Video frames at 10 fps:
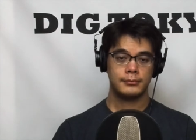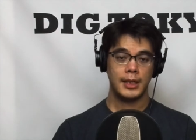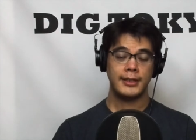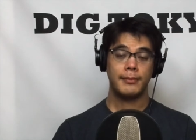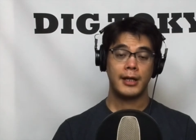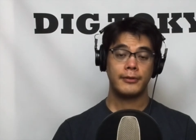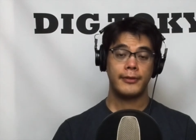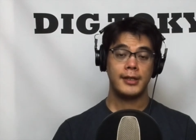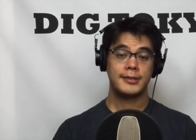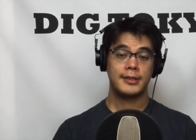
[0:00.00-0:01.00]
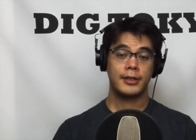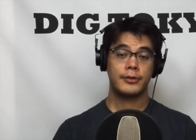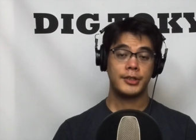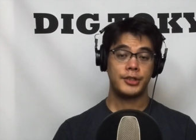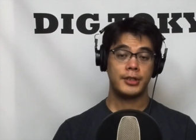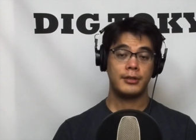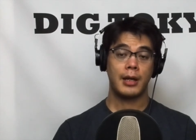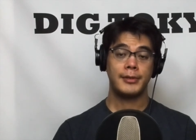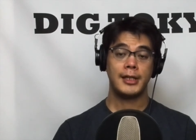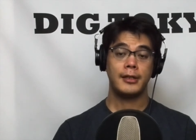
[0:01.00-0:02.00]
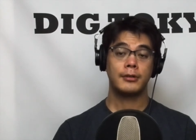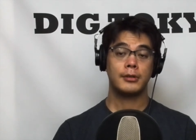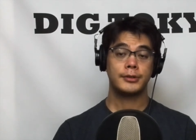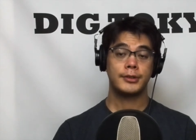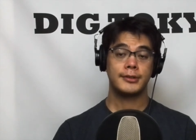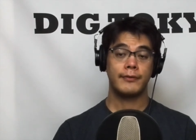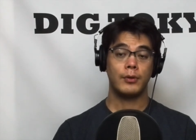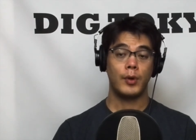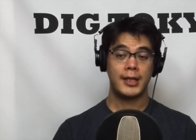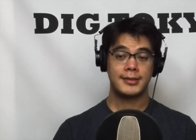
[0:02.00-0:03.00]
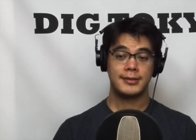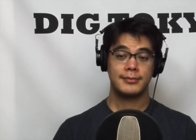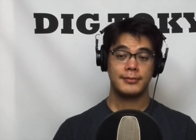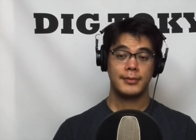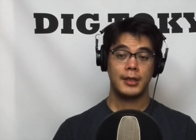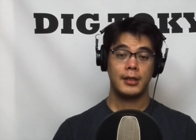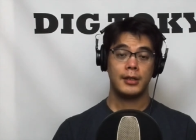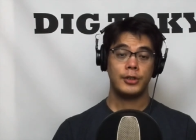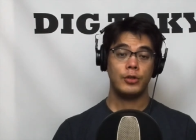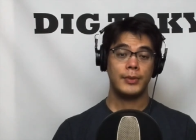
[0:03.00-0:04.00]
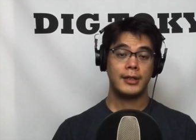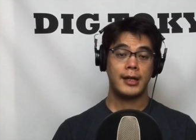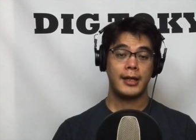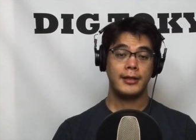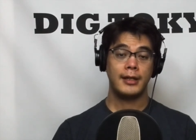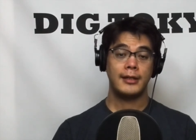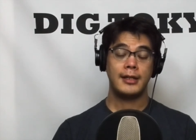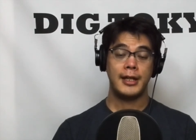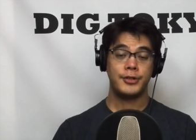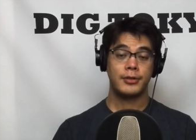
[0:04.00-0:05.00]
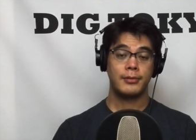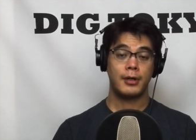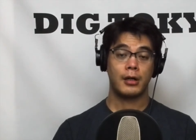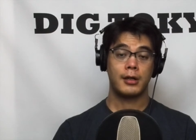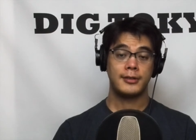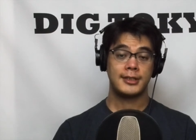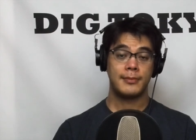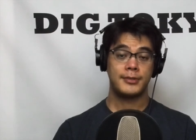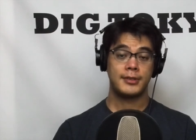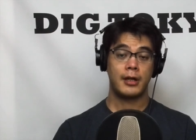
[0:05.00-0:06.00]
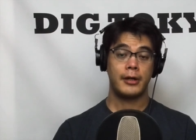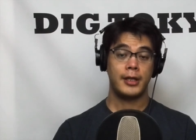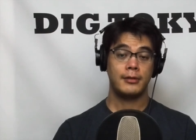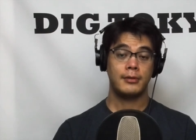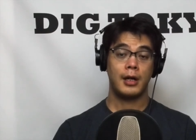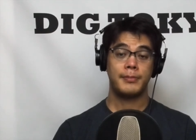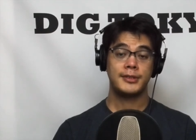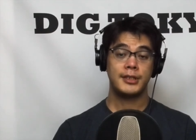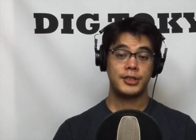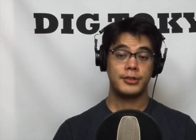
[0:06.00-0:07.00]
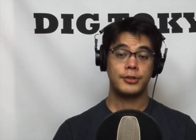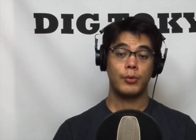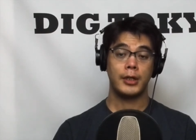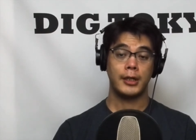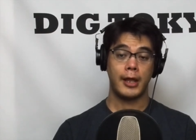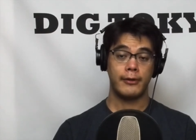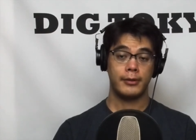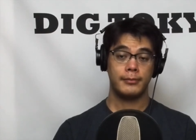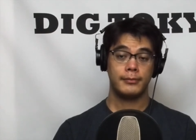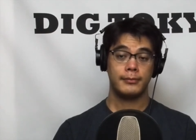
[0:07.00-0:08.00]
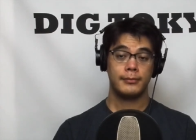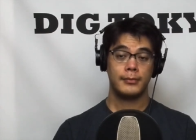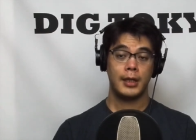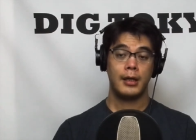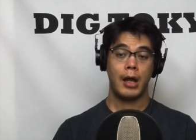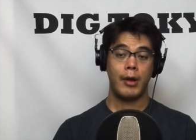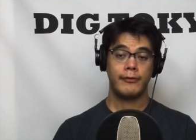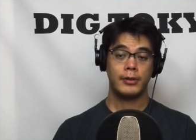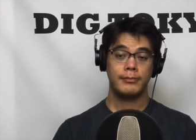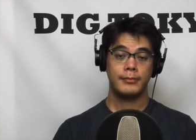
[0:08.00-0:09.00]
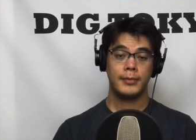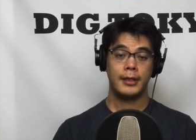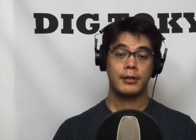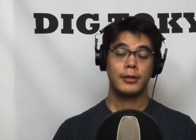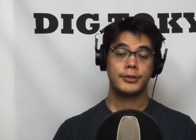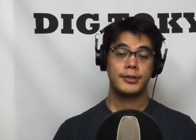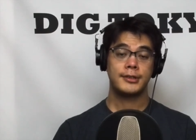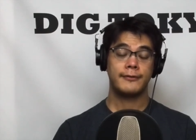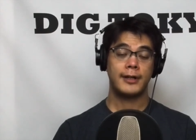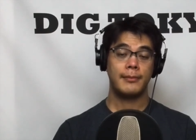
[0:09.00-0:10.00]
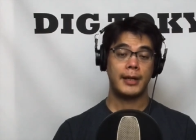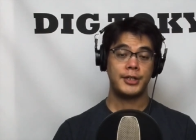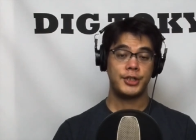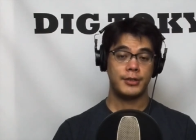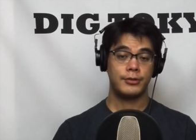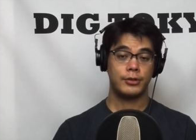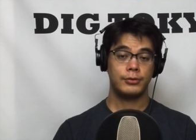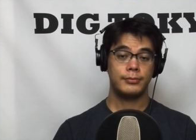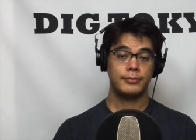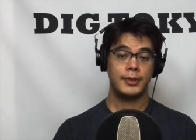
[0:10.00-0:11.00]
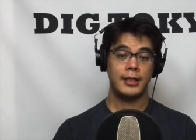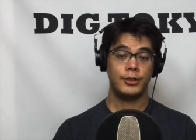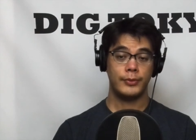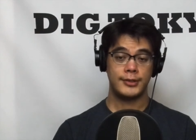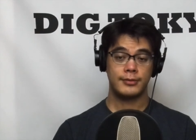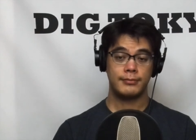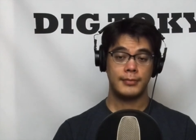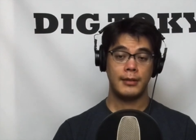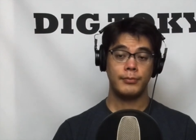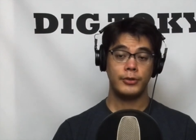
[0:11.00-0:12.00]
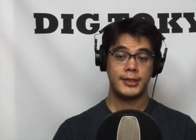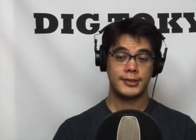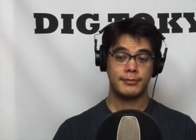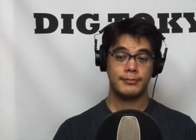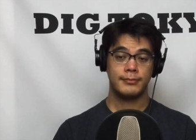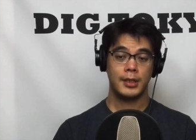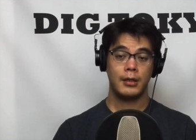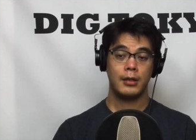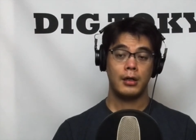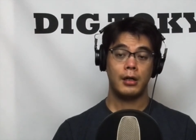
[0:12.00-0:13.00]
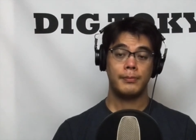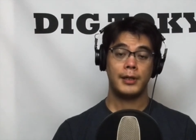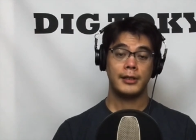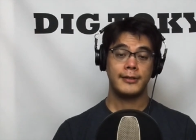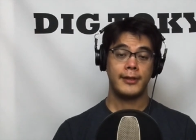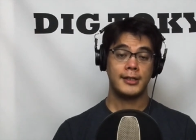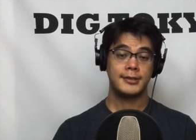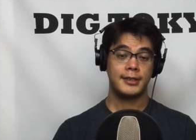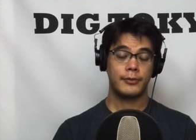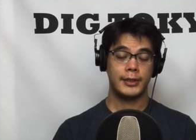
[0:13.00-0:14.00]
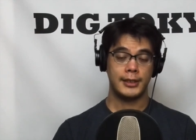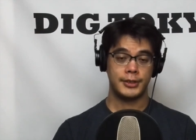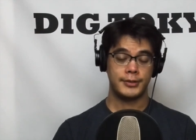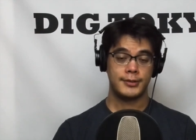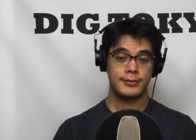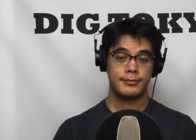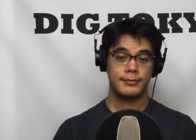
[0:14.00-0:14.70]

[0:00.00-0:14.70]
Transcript: In the monotheistic Christian dominated cultures of the West, humankind and nature are concepts that are in opposition to one another. However, in cultures defined by Shinto, Hinduism, and Buddhism, all polytheistic religions,